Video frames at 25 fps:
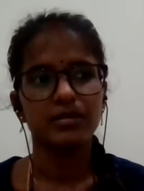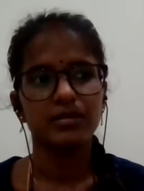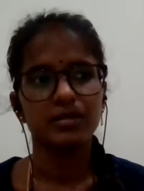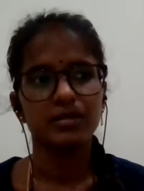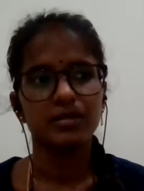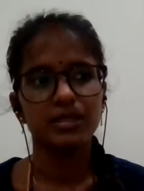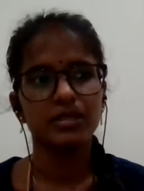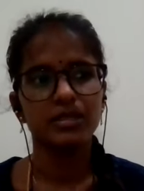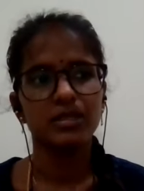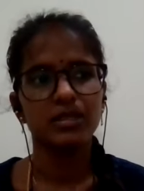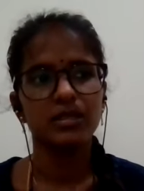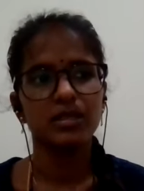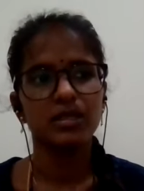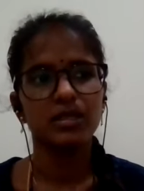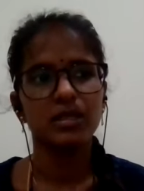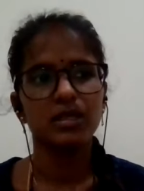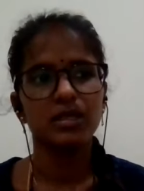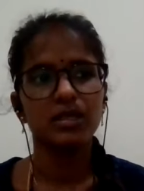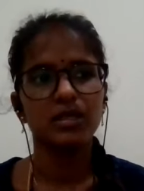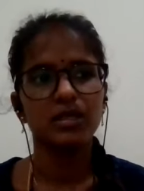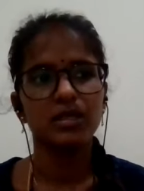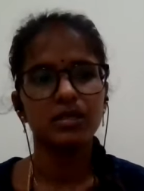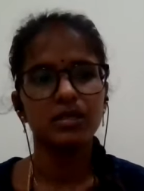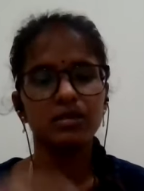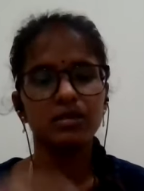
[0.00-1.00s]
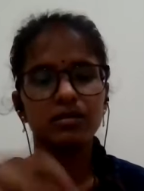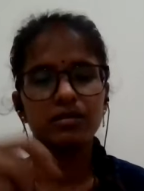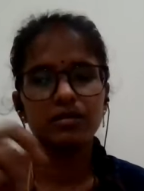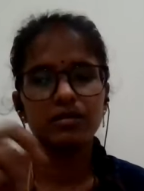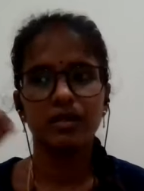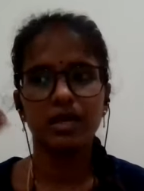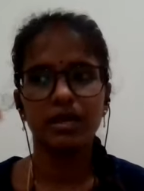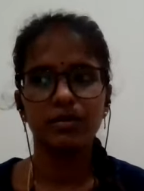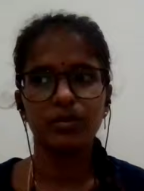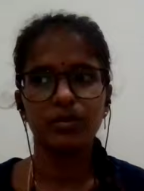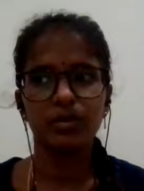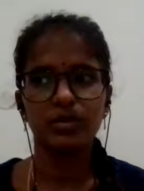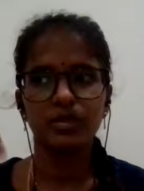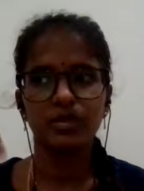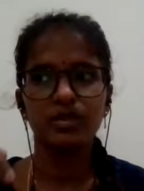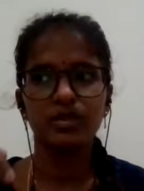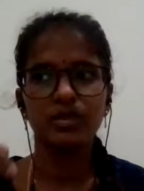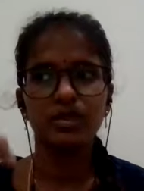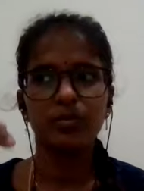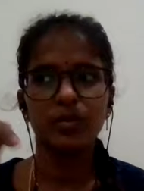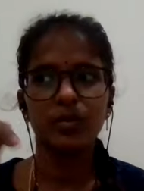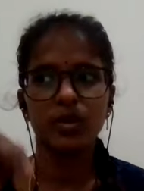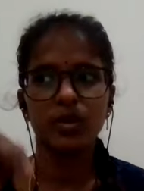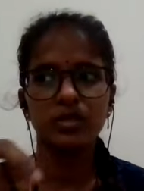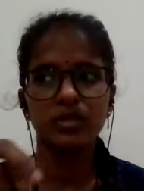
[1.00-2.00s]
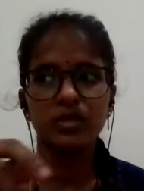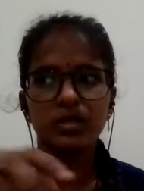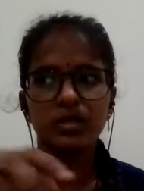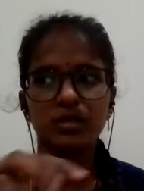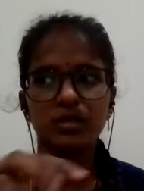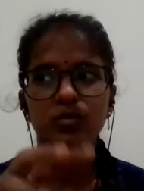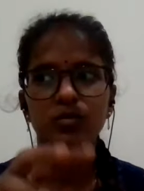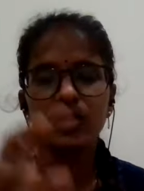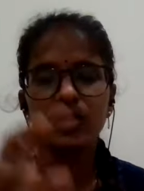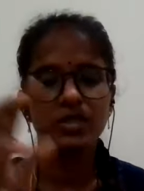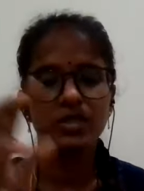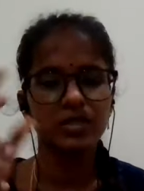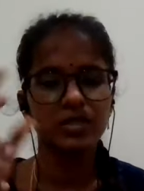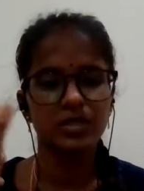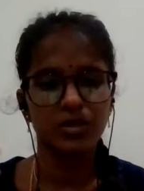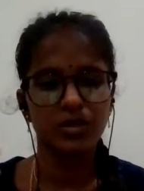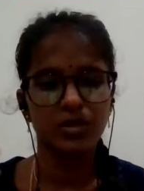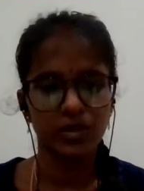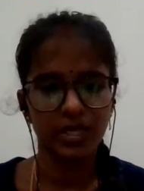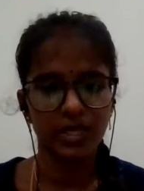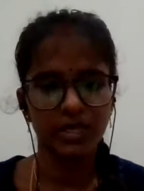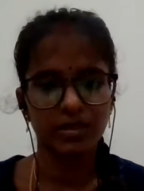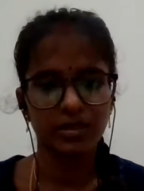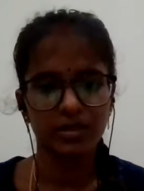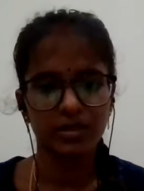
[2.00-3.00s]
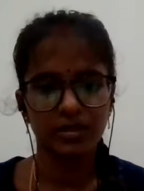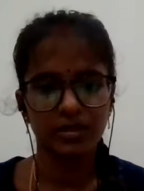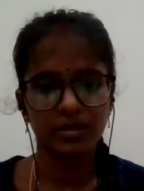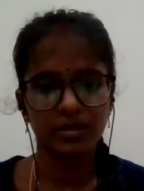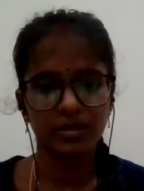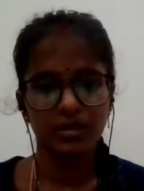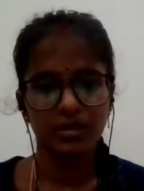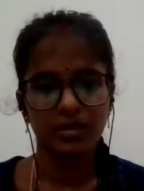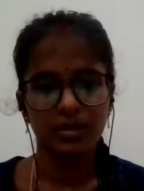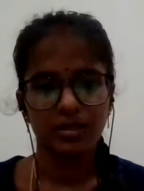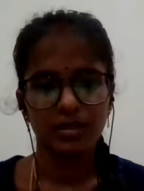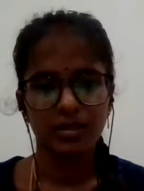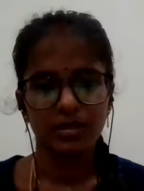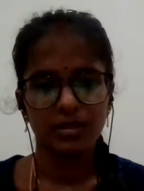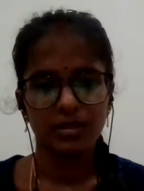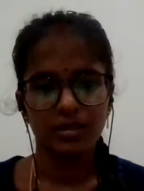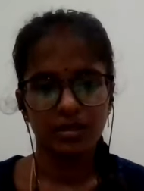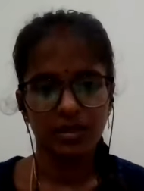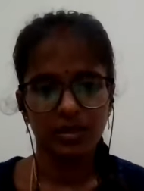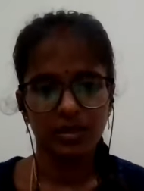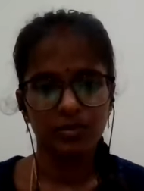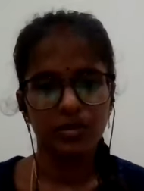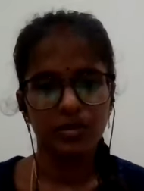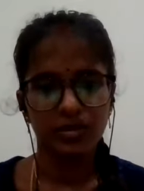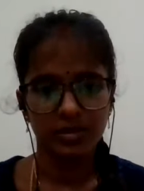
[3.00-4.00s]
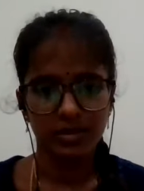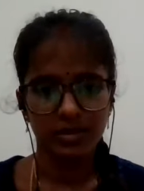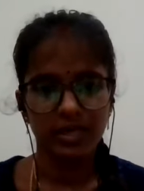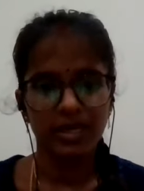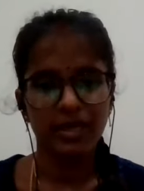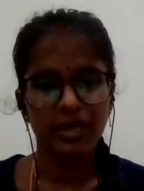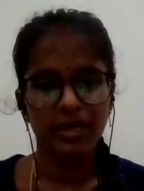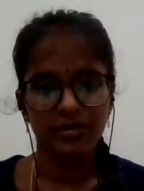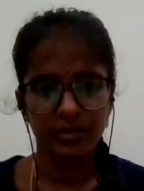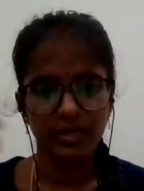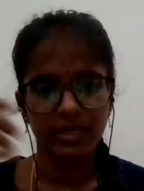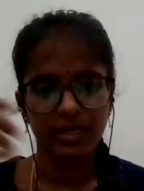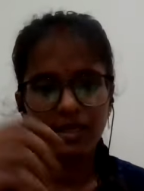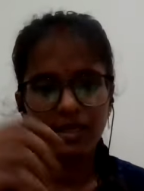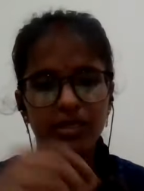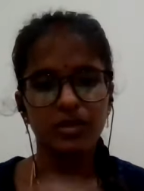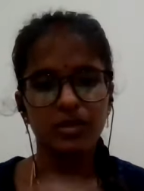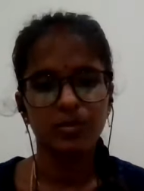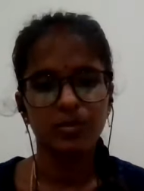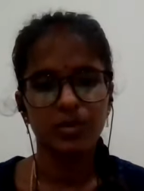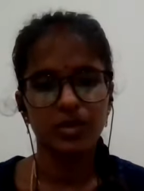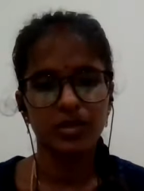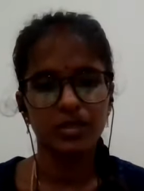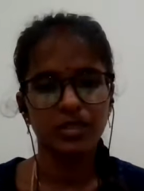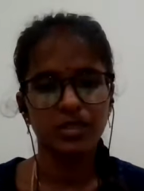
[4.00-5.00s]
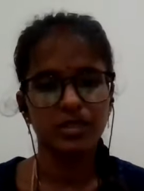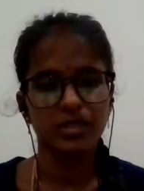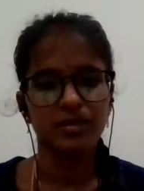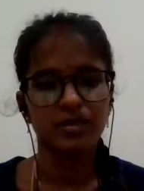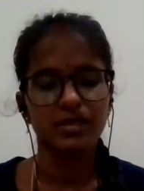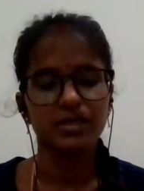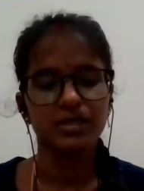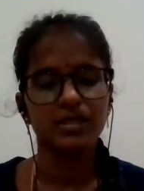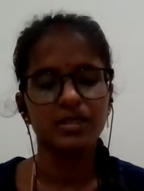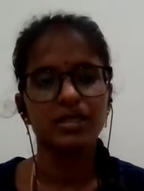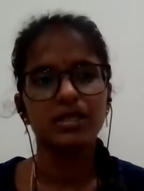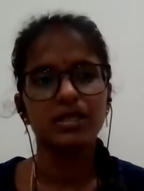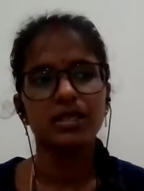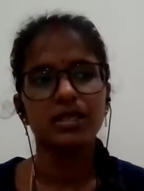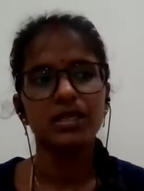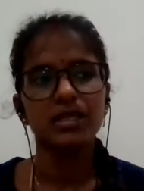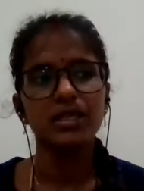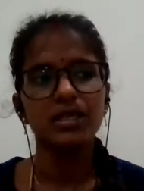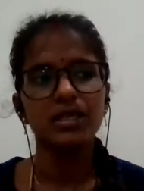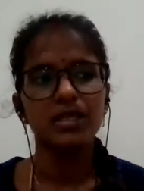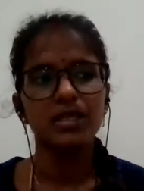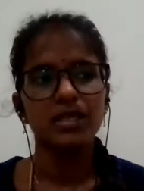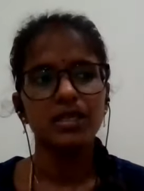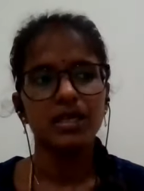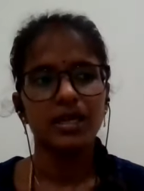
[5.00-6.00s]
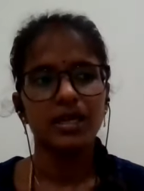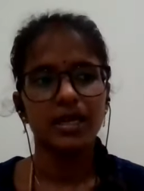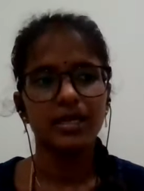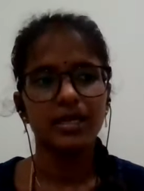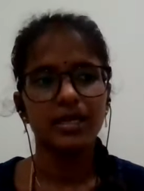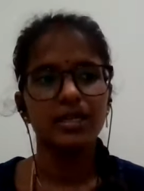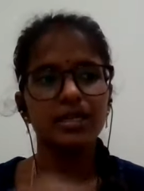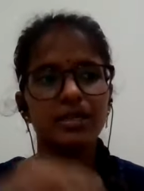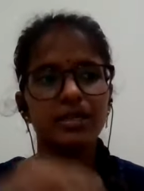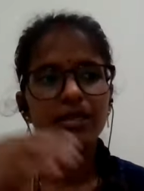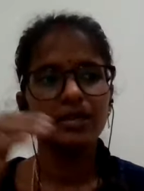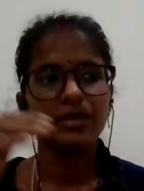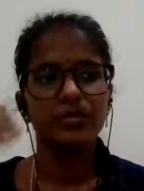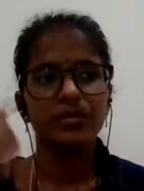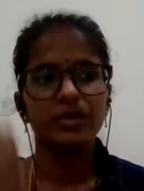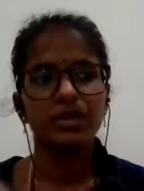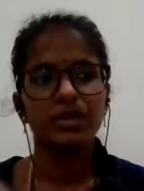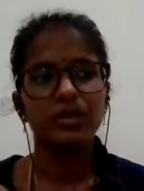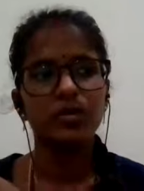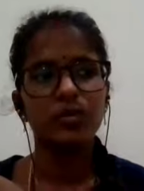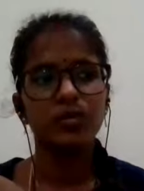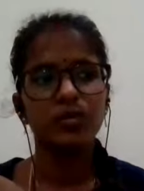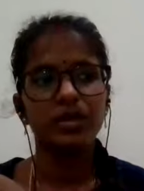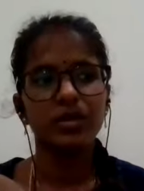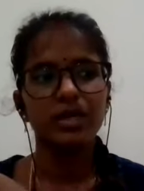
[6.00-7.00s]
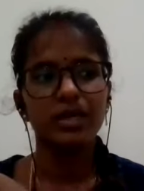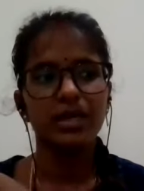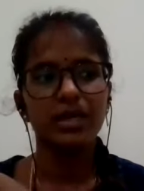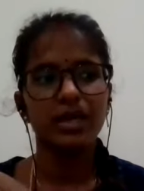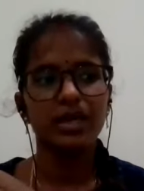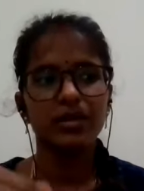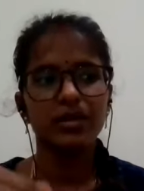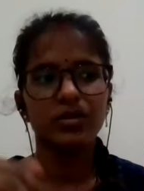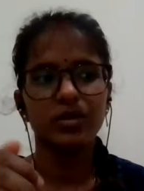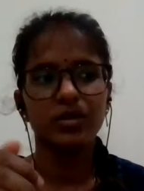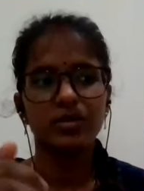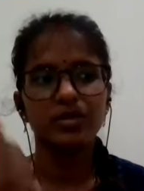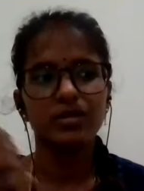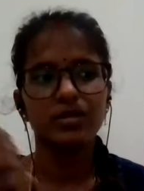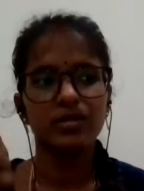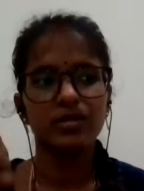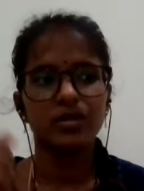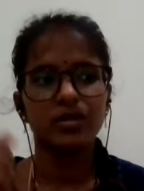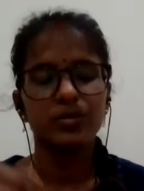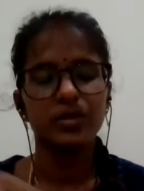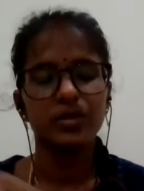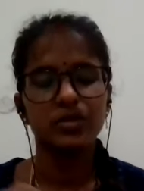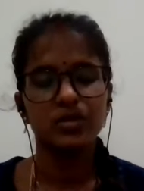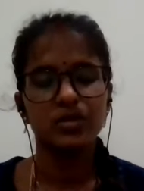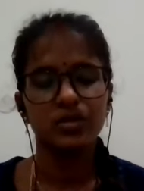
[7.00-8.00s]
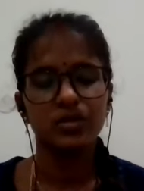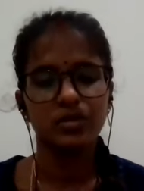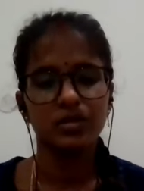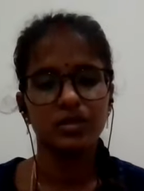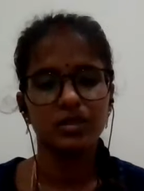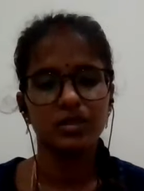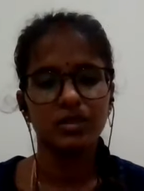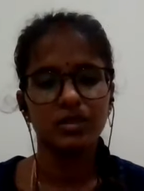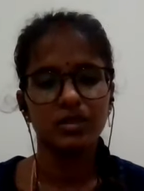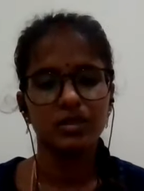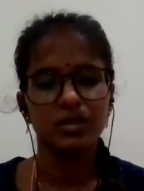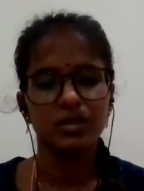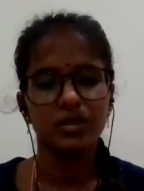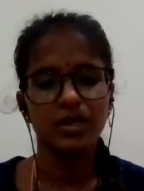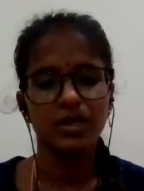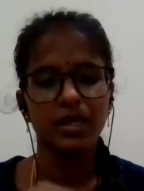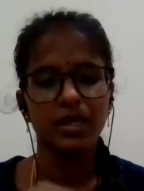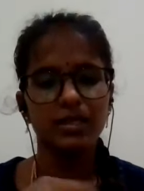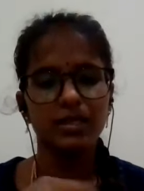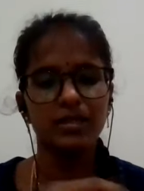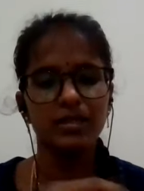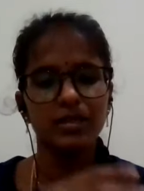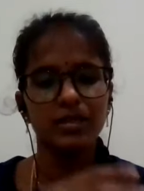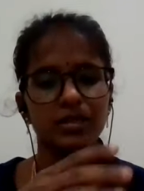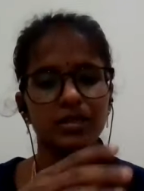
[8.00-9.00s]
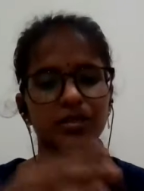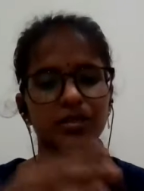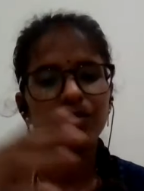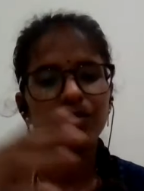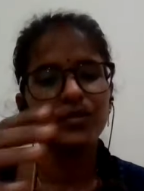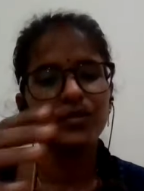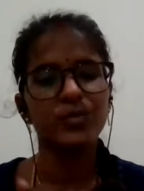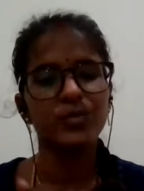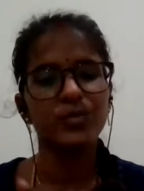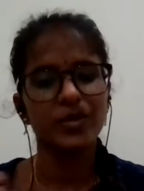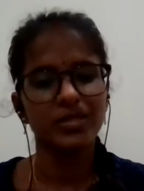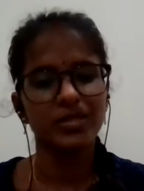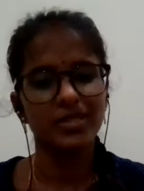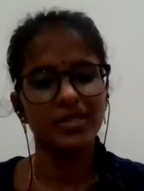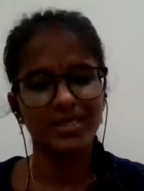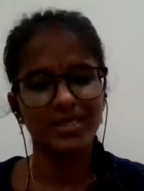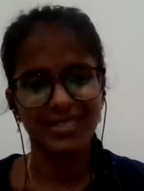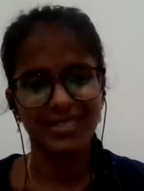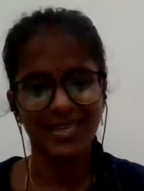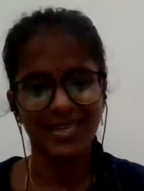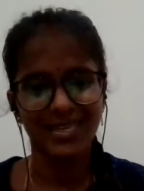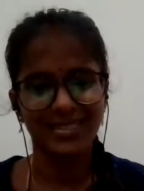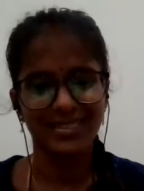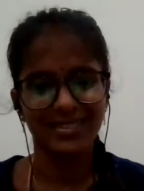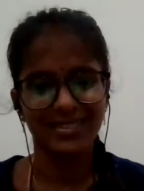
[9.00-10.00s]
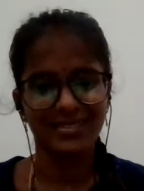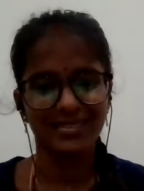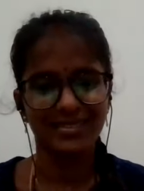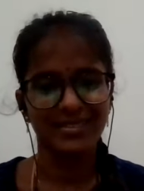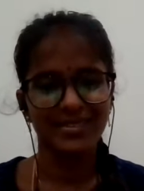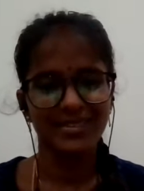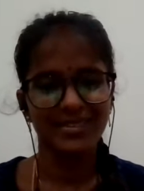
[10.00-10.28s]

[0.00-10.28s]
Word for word: Recently, I was in the project one oh eight. Mm-hmm. I, was, I have taken the project recently. And in the midway, I got this opportunity. And the interview process started.